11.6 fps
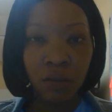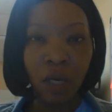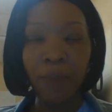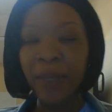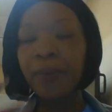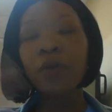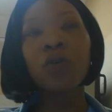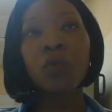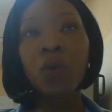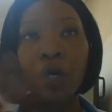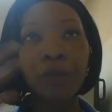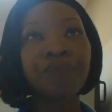people who
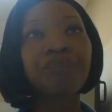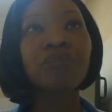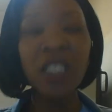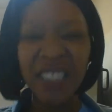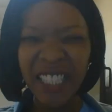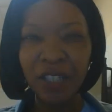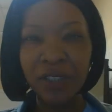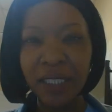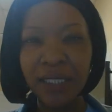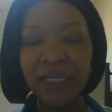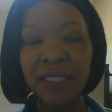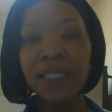were senior
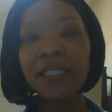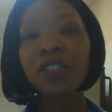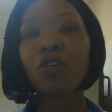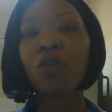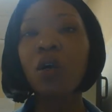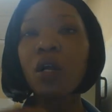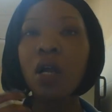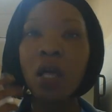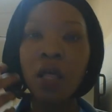citizens or